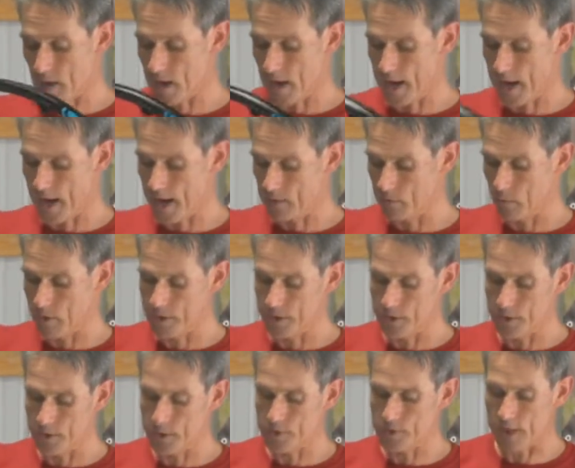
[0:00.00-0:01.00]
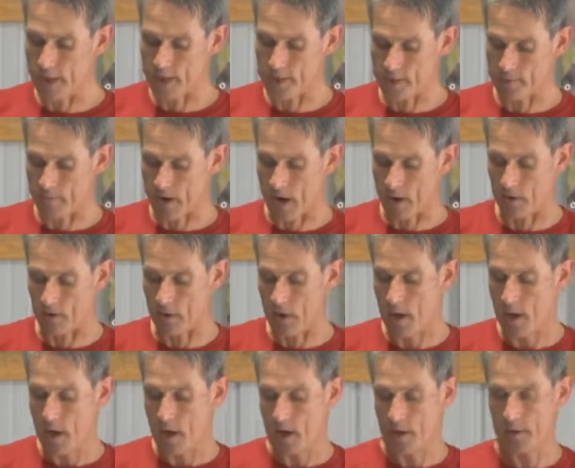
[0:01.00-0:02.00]
And when you do change them out,
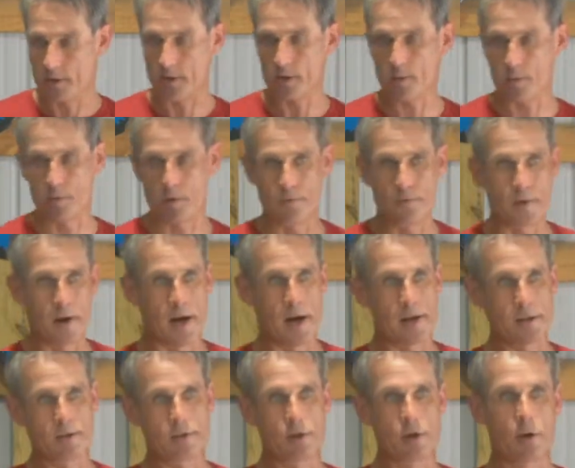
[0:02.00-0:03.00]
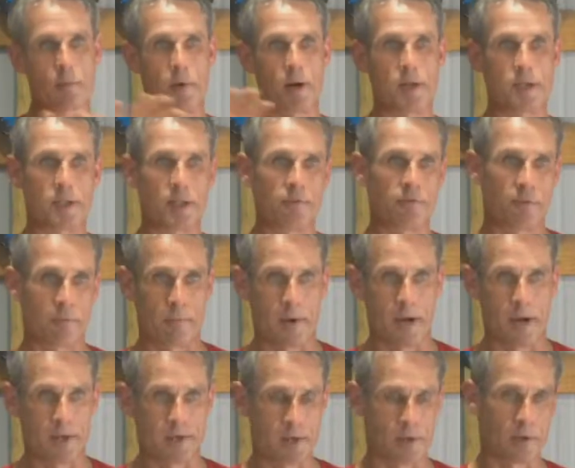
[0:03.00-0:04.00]
you will find so much
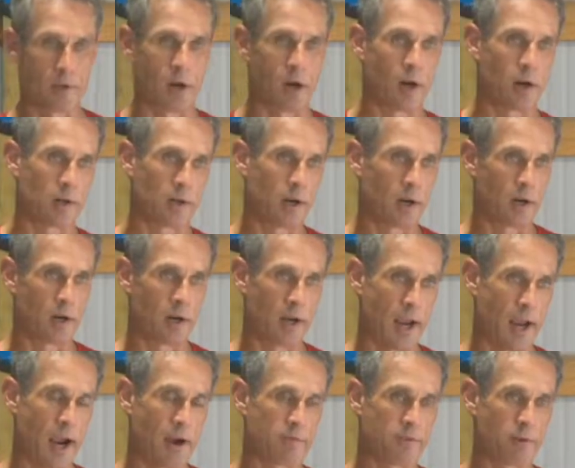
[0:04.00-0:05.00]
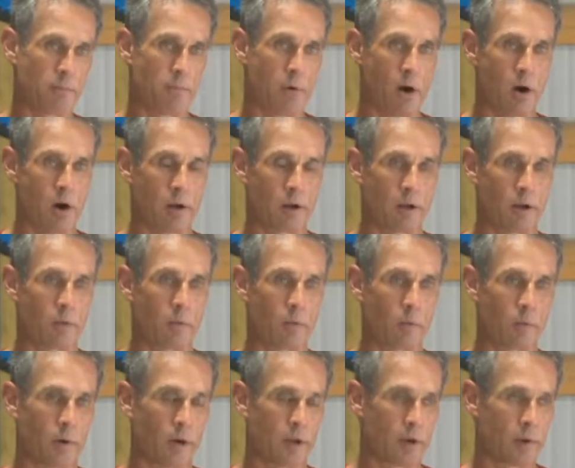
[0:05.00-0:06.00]
information on
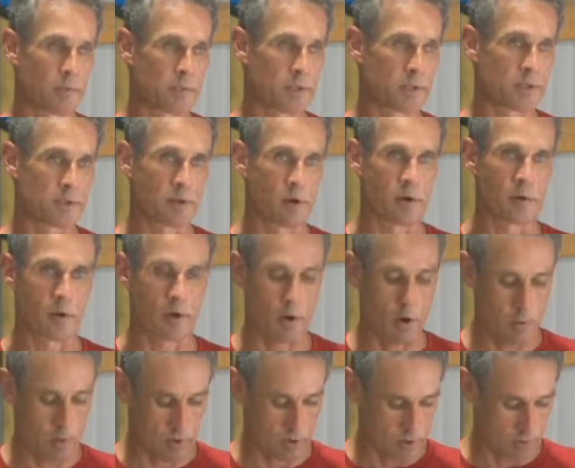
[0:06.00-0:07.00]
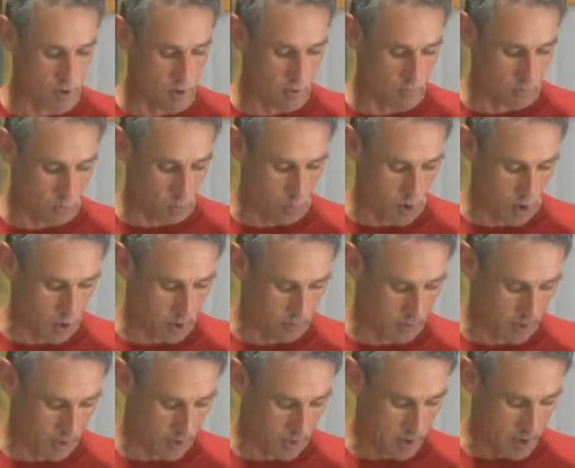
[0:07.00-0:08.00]
aftermarket rims, it's almost
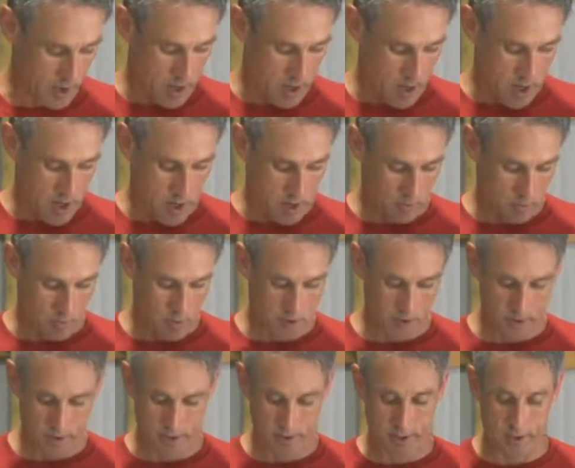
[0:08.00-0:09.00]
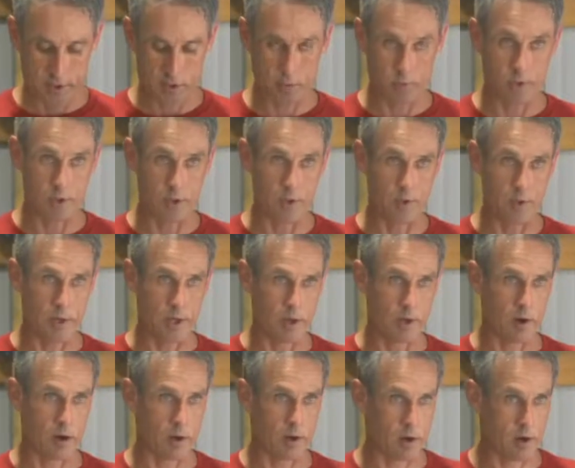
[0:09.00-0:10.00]
overwhelming. And one of the things we do
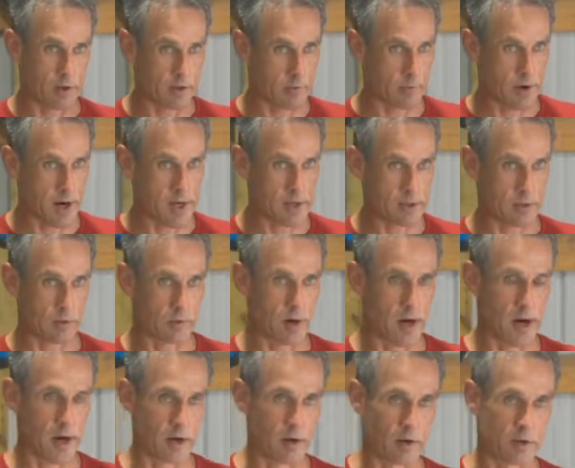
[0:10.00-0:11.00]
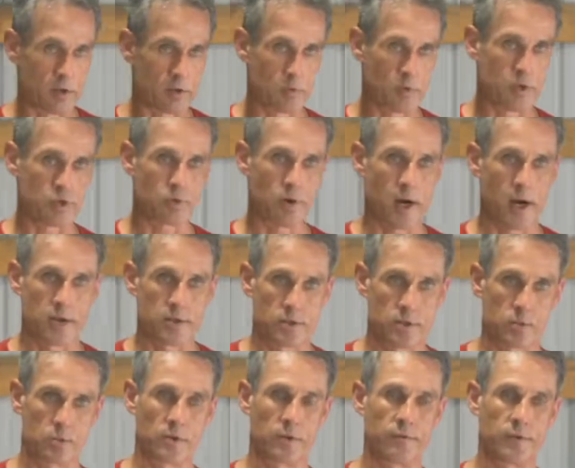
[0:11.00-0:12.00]
here on the Bicycle Rider is we try to
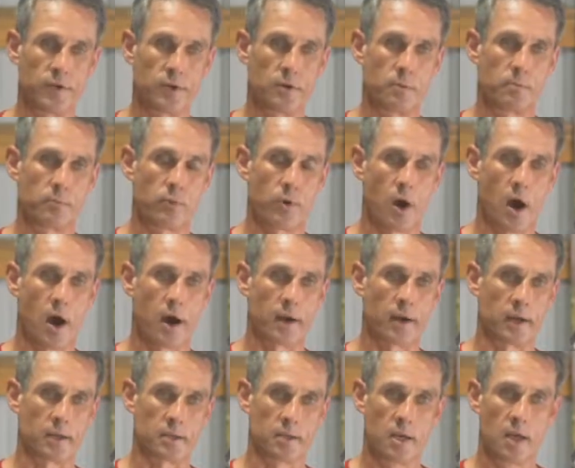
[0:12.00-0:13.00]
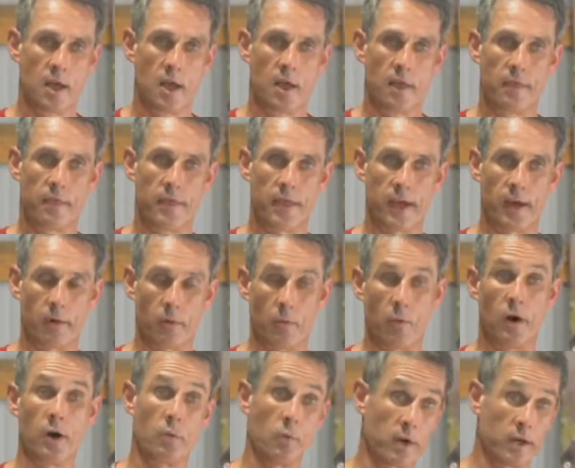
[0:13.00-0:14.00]
review products that,
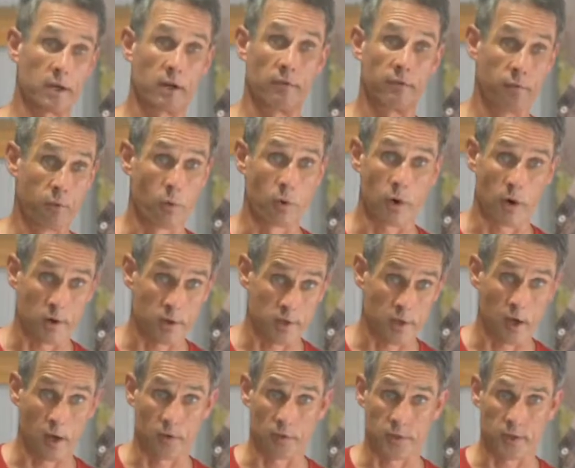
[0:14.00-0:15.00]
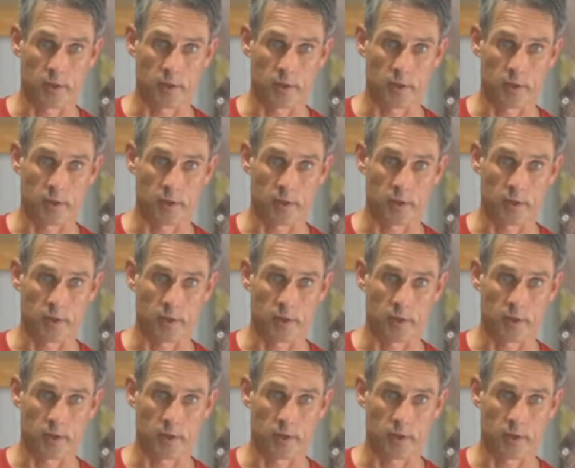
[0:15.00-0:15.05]
one, we can afford ourselves.